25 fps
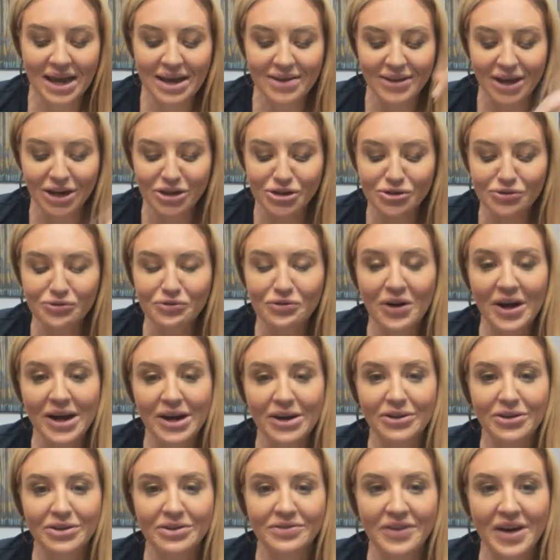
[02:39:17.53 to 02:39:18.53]
That's your
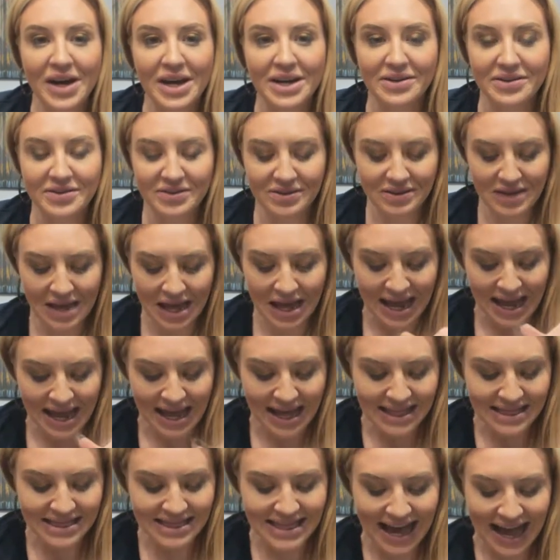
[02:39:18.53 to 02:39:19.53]
final advice.
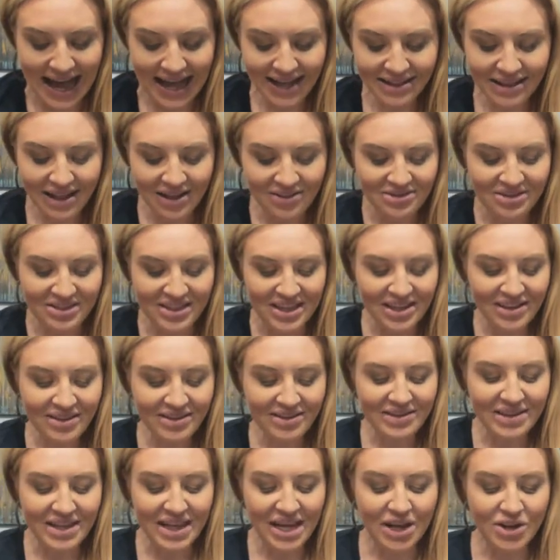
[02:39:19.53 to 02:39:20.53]
That
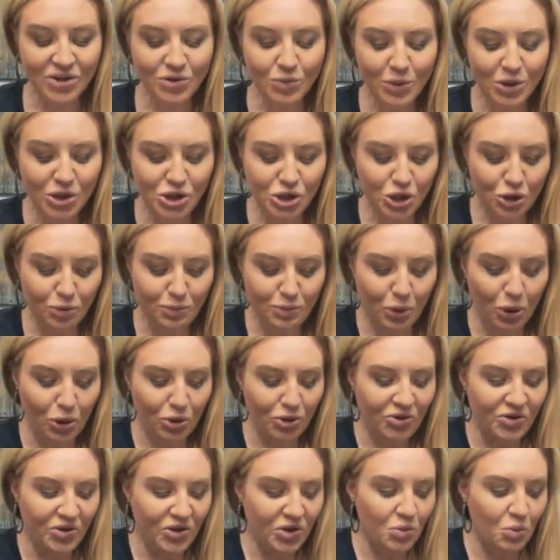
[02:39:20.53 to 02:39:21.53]
this is what your
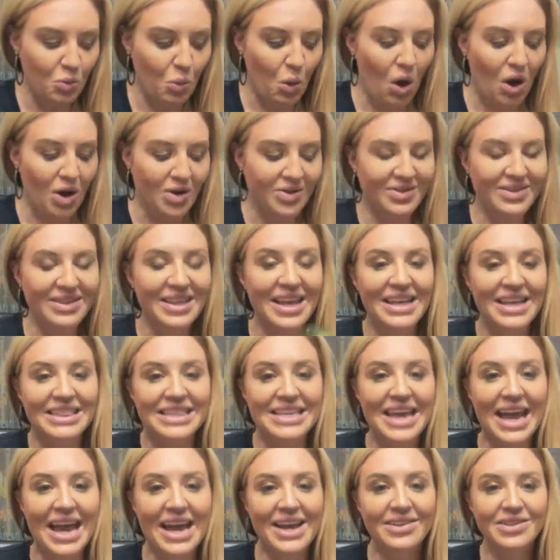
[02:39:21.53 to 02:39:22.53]
person wants.
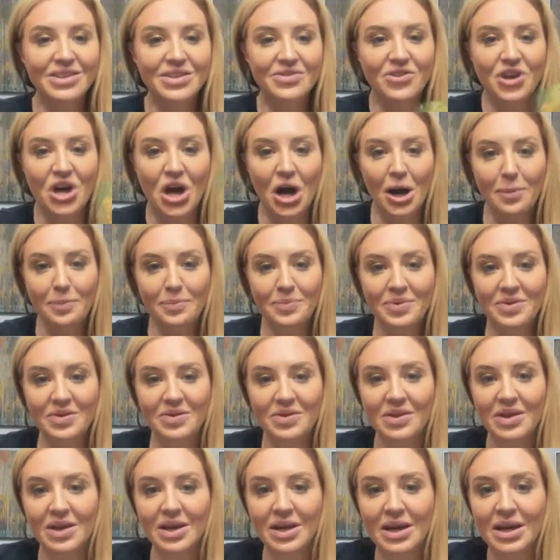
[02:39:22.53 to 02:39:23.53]
The Ace of Cups,
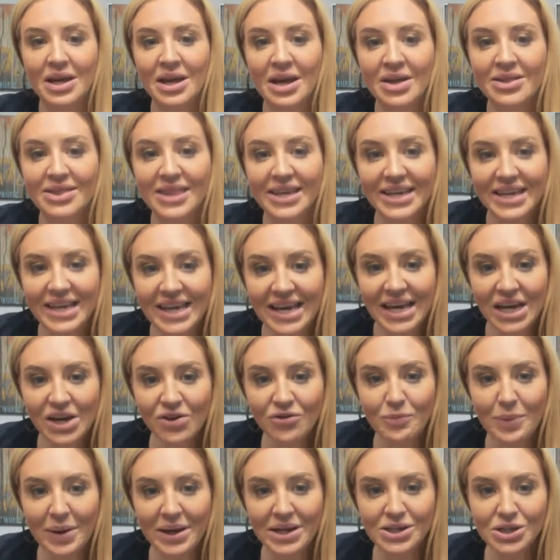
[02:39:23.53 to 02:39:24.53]
the King
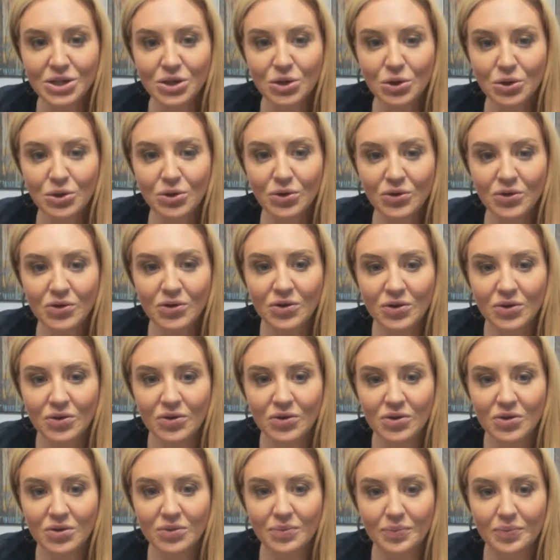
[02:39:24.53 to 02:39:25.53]
of Pentacles,
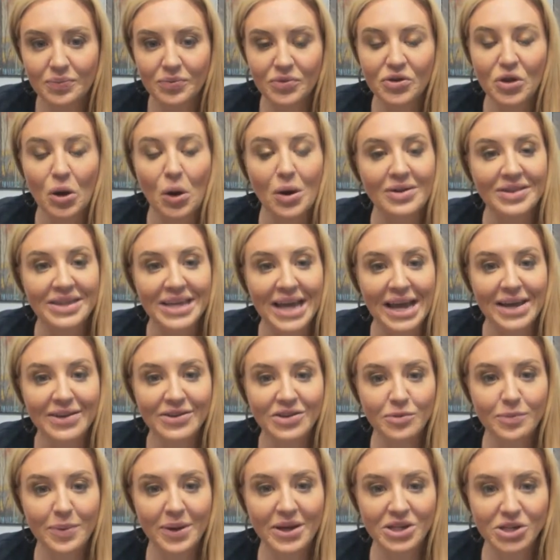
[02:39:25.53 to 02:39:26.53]
sorry, the Ace
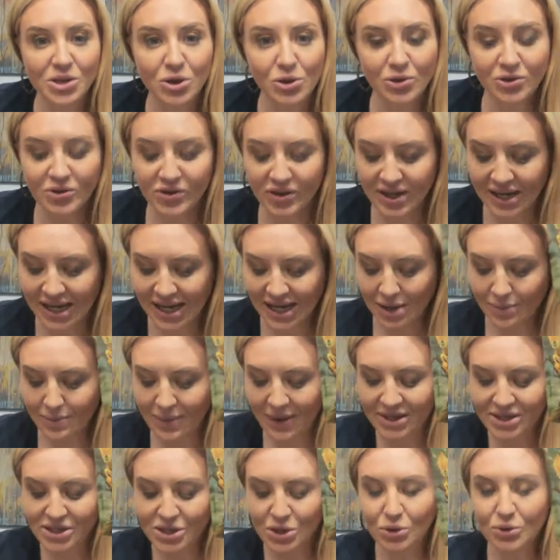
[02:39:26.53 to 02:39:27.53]
of Pentacles, the King of
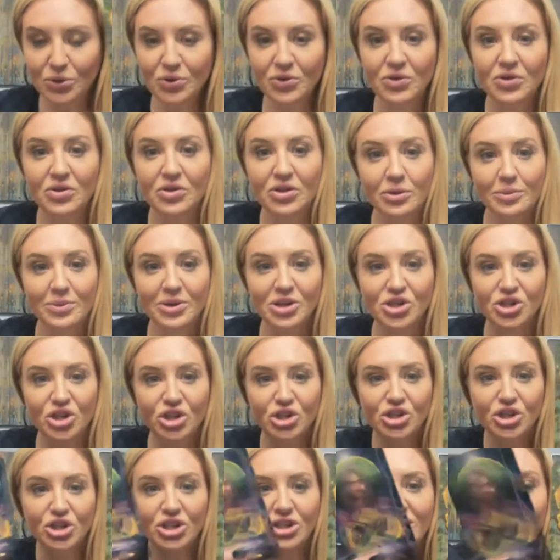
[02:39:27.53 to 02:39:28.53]
Pentacles, the
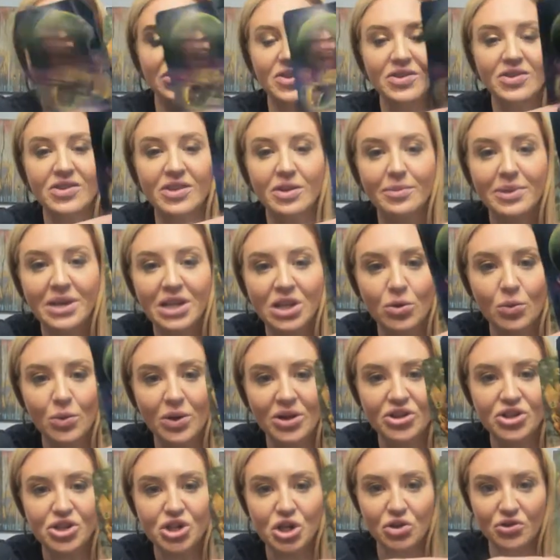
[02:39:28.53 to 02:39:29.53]
Magician. This is somebody that
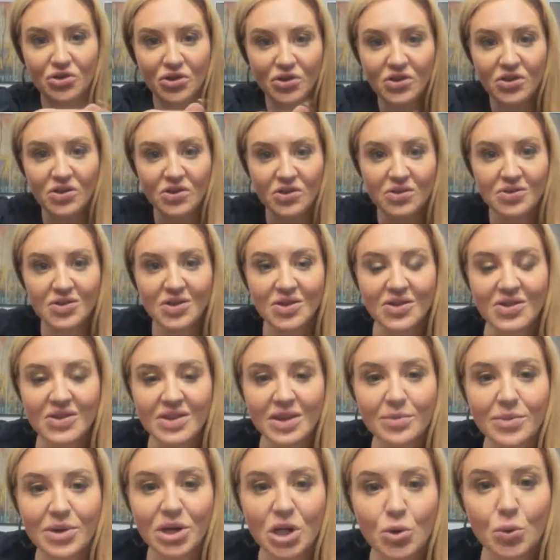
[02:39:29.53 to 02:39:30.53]
wants to this is this is
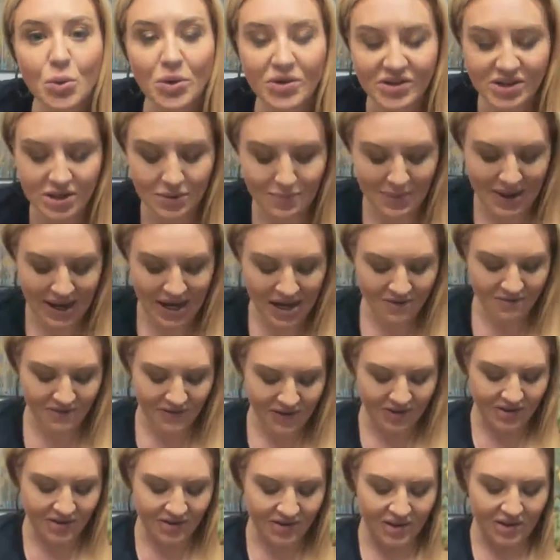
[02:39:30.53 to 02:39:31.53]
somebody who wants to
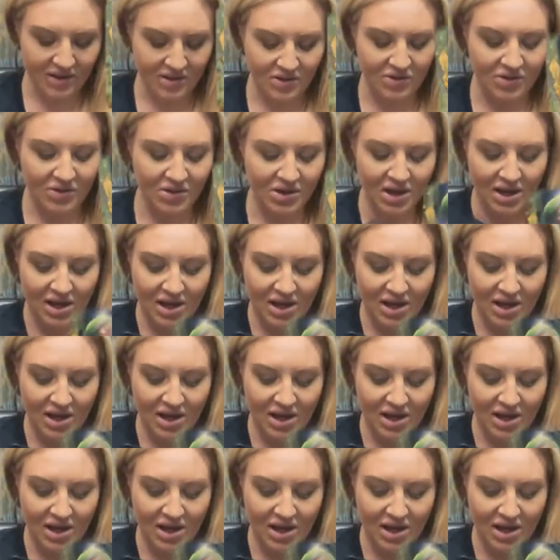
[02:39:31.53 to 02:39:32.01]
manifest this.